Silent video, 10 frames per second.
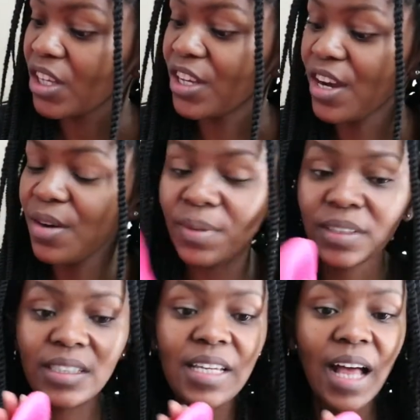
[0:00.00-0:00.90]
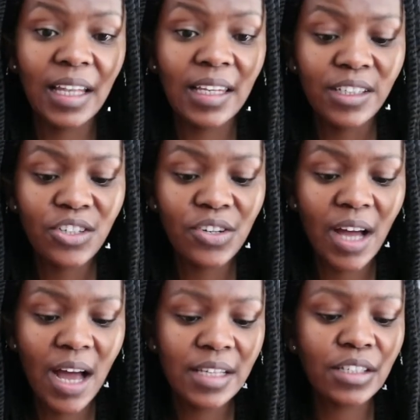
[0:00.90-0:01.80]
Yeah, we'll see. I'll let you
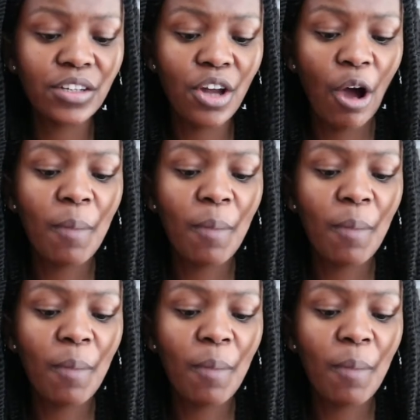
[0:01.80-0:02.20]
guys know.